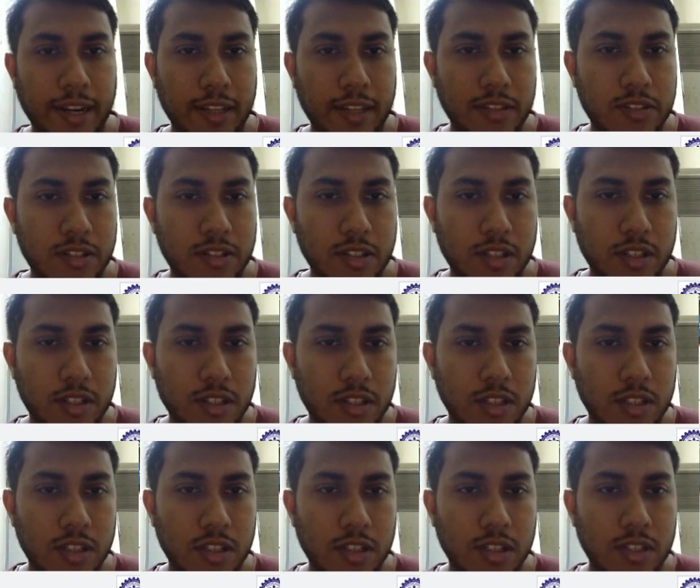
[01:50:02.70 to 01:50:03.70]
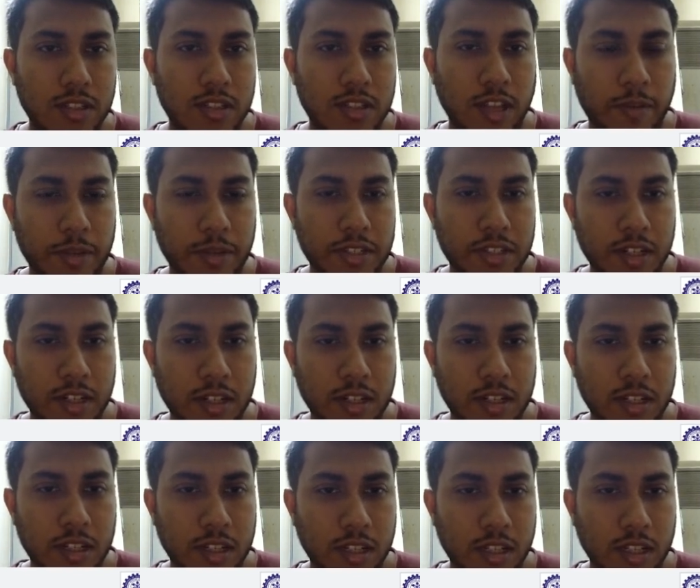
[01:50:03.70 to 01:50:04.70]
as summation
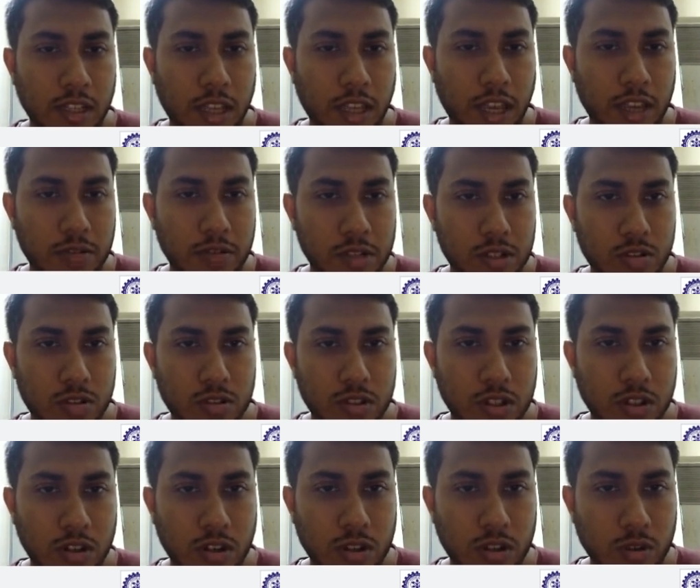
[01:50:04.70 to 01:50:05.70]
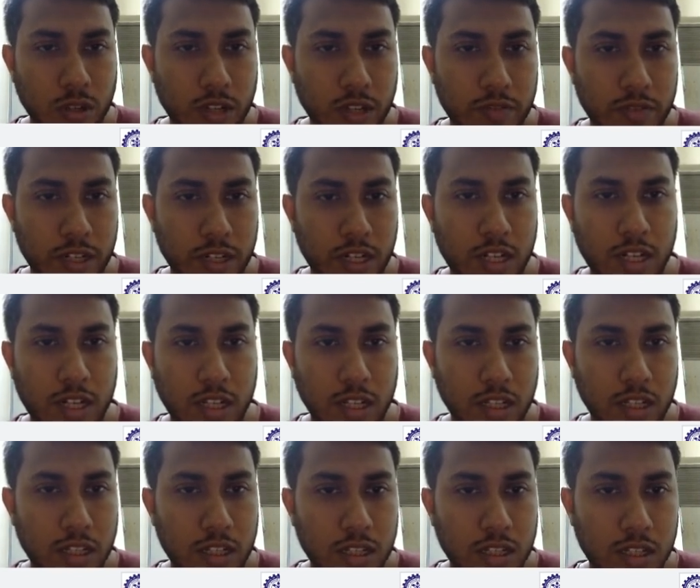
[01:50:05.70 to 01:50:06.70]
k equals to 0 to infinity
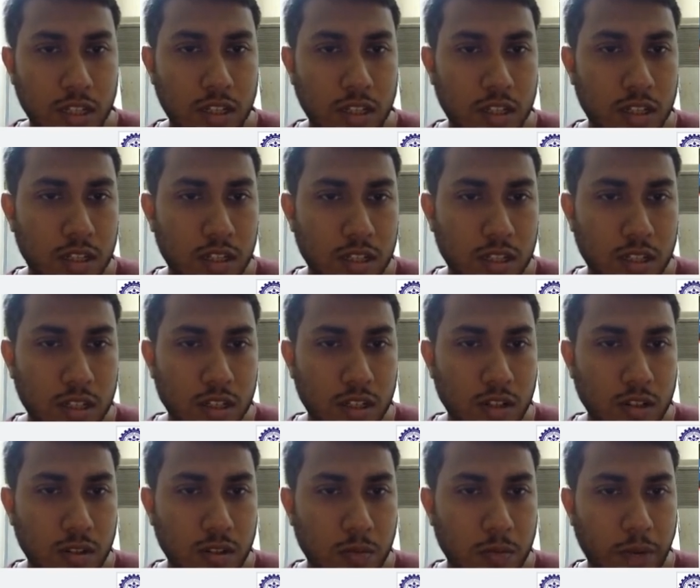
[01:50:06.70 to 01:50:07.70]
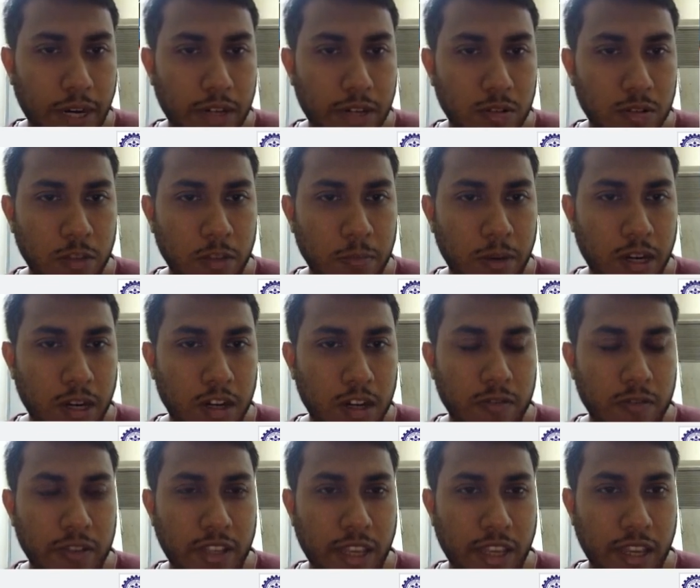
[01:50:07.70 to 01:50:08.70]
y to the power
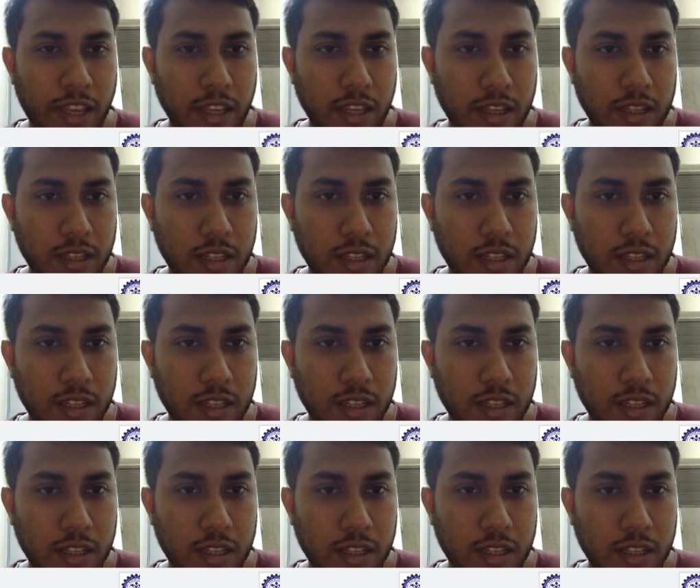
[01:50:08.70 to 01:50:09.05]
of k